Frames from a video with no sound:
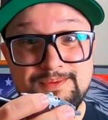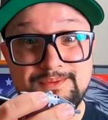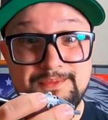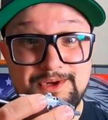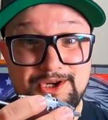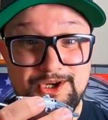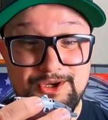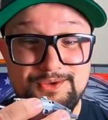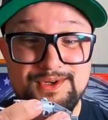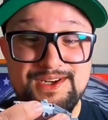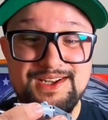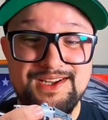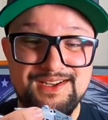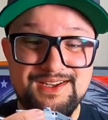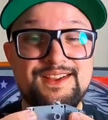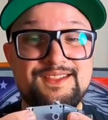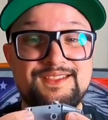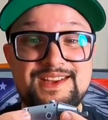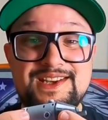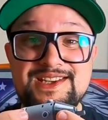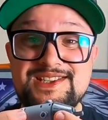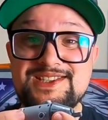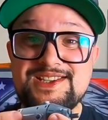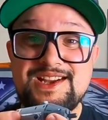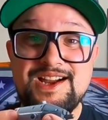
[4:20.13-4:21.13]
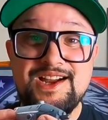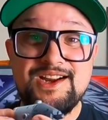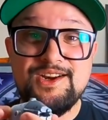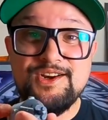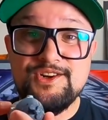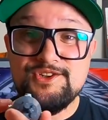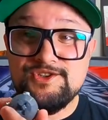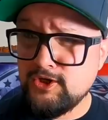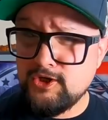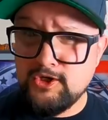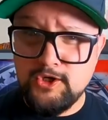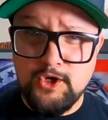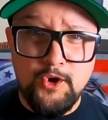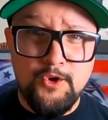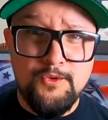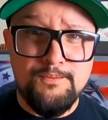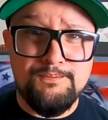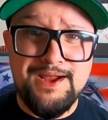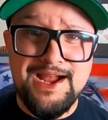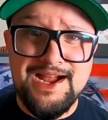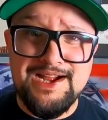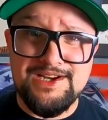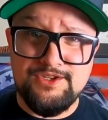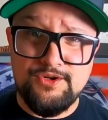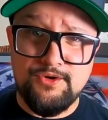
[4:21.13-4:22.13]
moon. These suckers go
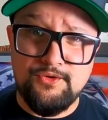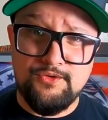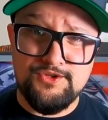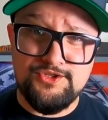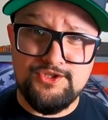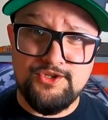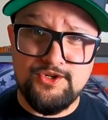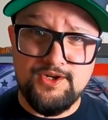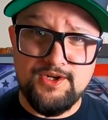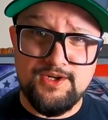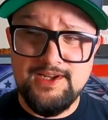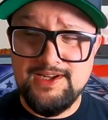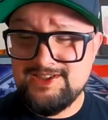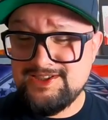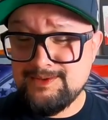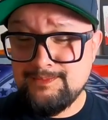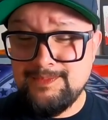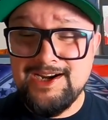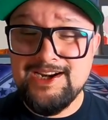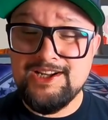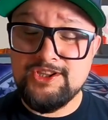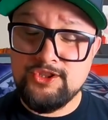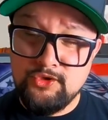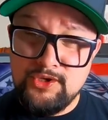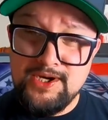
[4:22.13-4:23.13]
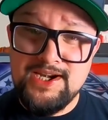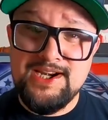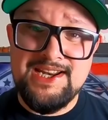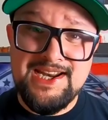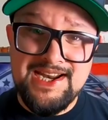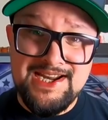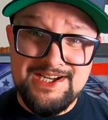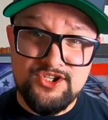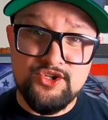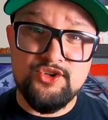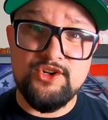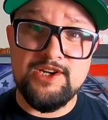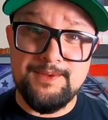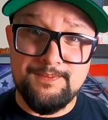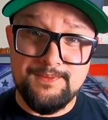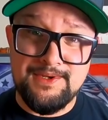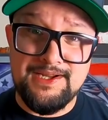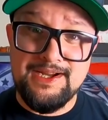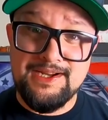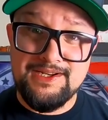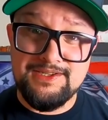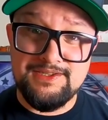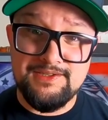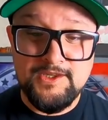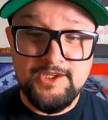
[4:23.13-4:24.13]
back towards Earth. It's about a three day trip,
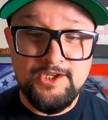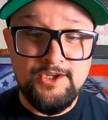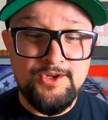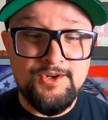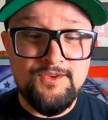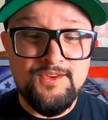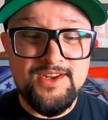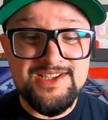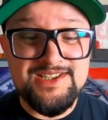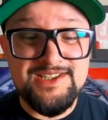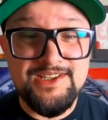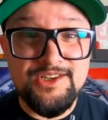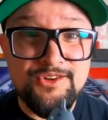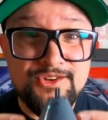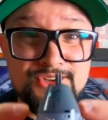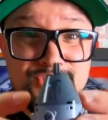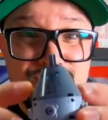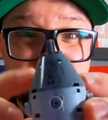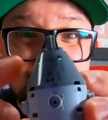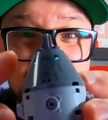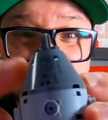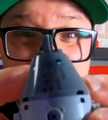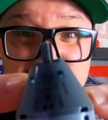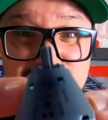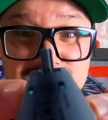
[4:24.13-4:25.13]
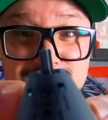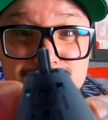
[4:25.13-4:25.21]
guys. You're in this little service